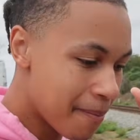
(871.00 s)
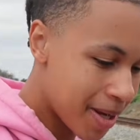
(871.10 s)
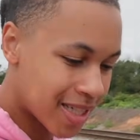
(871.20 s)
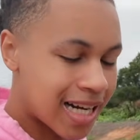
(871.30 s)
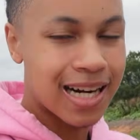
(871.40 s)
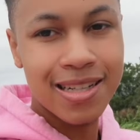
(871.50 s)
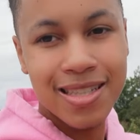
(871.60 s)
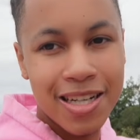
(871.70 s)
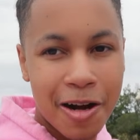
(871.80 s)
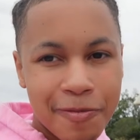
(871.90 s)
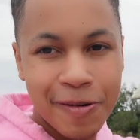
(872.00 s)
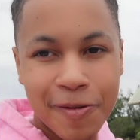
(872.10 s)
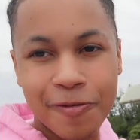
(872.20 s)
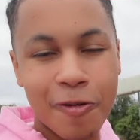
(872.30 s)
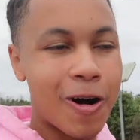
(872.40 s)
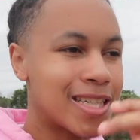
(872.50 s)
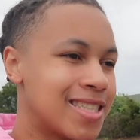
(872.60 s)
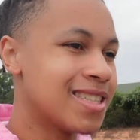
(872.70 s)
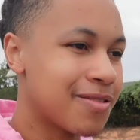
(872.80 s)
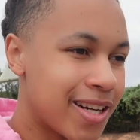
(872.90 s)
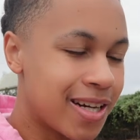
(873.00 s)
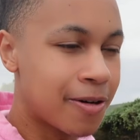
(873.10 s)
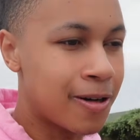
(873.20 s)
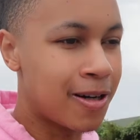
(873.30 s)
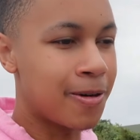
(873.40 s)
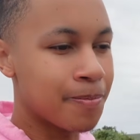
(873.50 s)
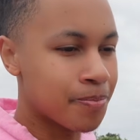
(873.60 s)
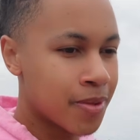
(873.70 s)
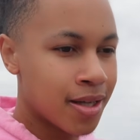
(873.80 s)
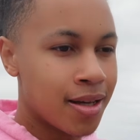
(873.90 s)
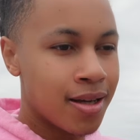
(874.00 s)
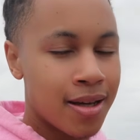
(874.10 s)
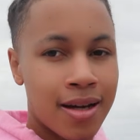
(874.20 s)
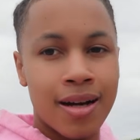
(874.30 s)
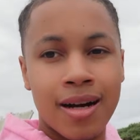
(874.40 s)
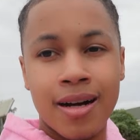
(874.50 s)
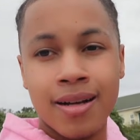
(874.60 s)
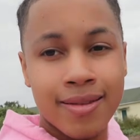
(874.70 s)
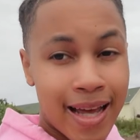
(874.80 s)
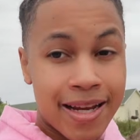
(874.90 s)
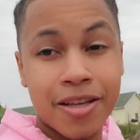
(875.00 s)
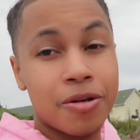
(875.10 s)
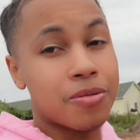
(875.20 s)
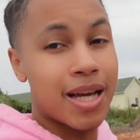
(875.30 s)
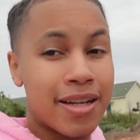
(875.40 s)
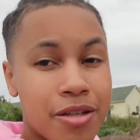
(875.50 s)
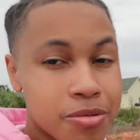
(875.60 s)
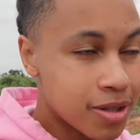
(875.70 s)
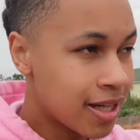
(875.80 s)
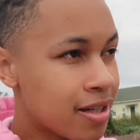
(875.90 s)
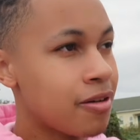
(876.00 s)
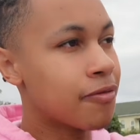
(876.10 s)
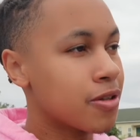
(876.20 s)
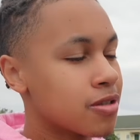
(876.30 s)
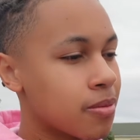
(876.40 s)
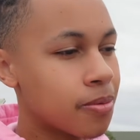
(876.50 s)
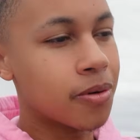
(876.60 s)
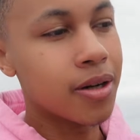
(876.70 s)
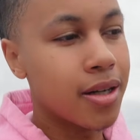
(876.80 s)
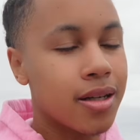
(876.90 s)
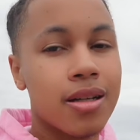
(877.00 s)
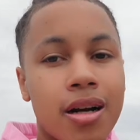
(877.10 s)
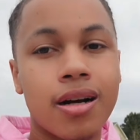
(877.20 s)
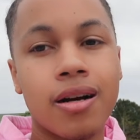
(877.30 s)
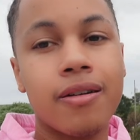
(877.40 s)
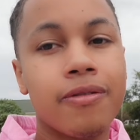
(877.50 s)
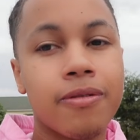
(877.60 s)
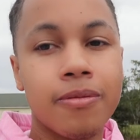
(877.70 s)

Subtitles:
big shout out to y'all people for watching this video. Thank you for the support. Y'all have